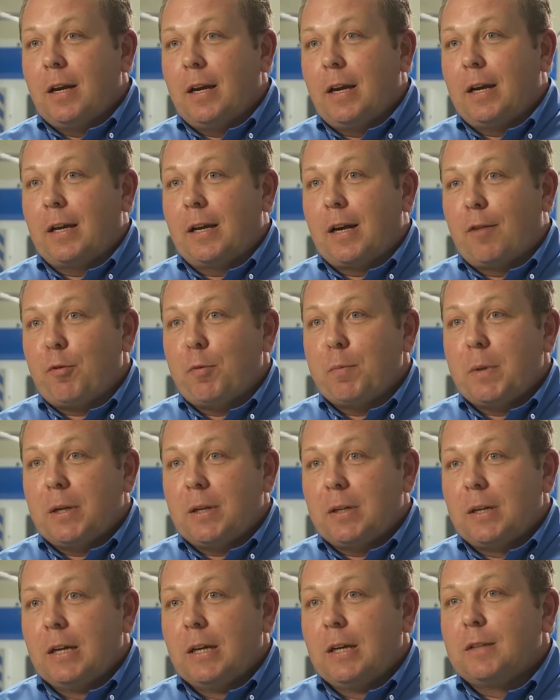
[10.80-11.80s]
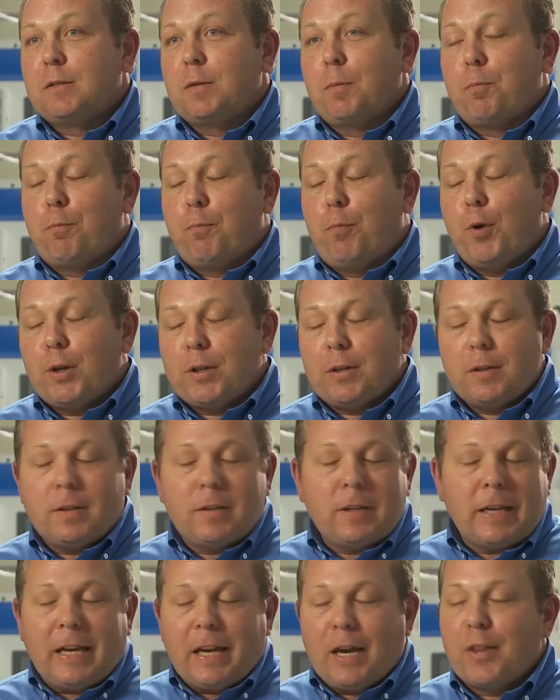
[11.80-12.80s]
and government to put
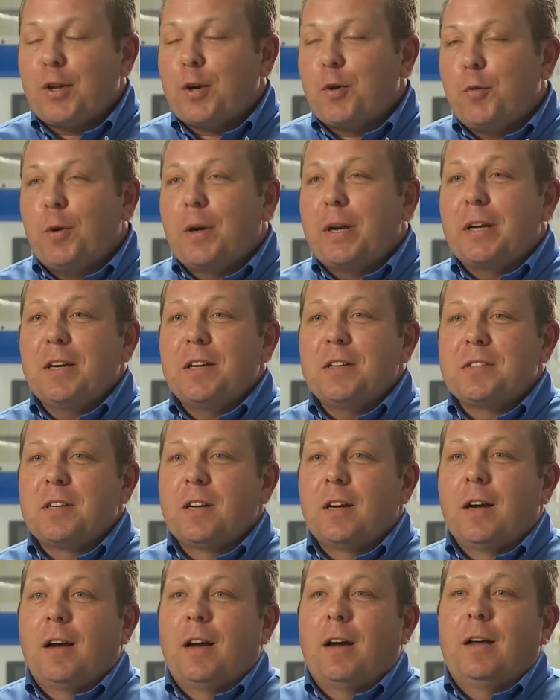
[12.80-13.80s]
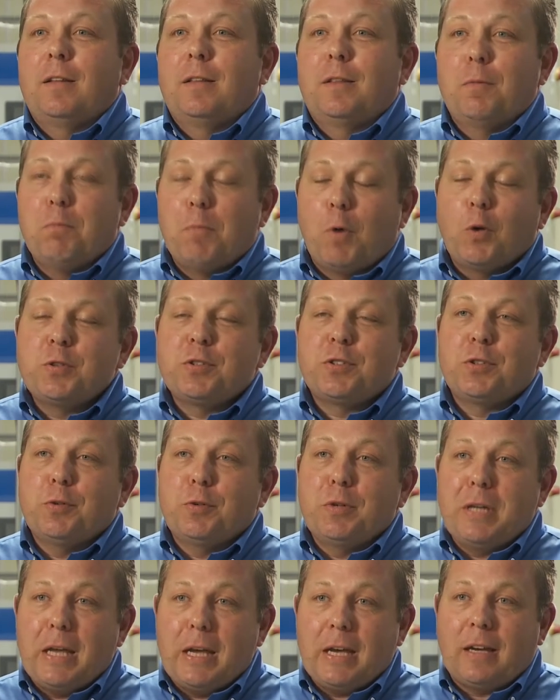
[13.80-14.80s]
together what is the most
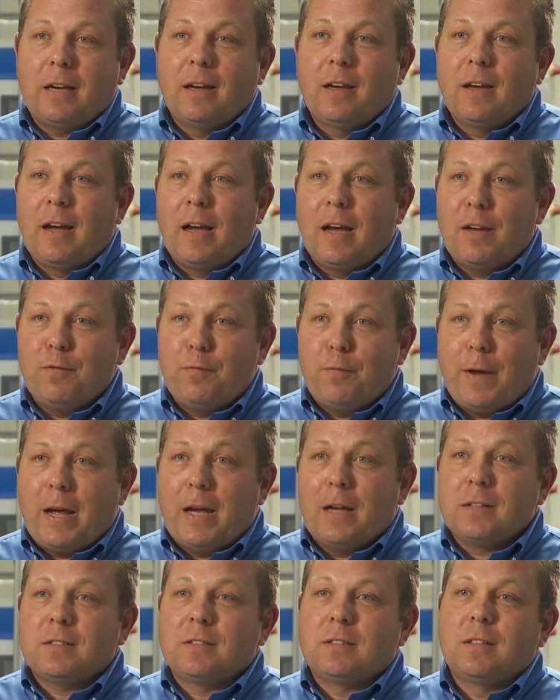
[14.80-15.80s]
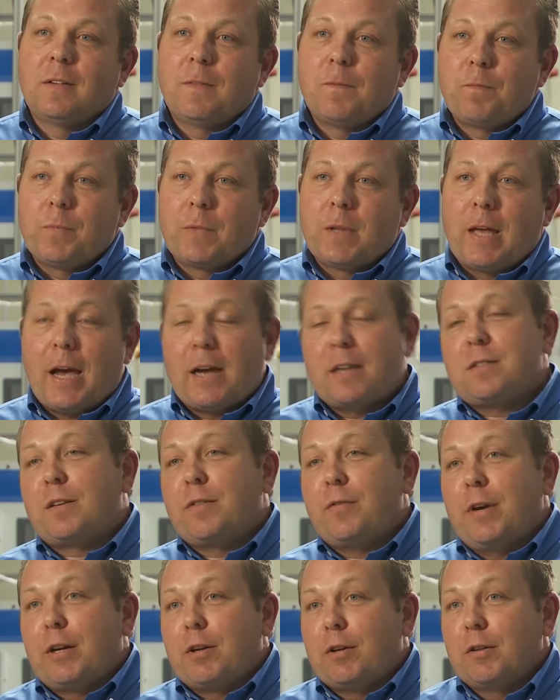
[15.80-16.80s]
unique, advanced
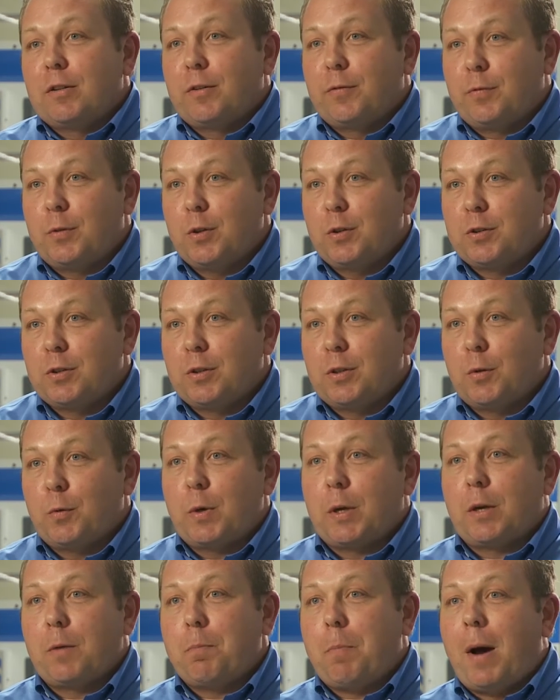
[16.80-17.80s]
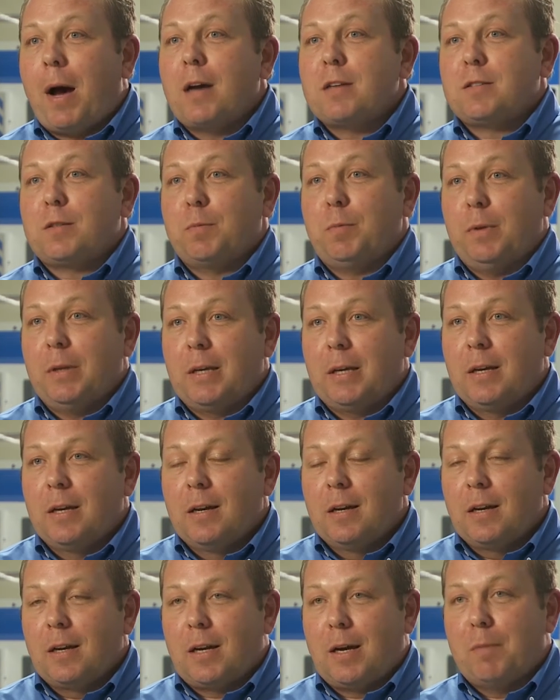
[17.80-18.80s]
excavator of the future that we could possibly
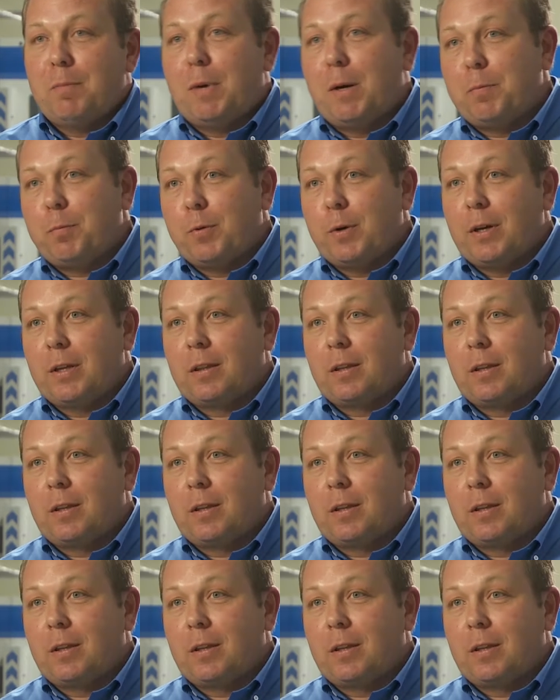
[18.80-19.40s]
come up with.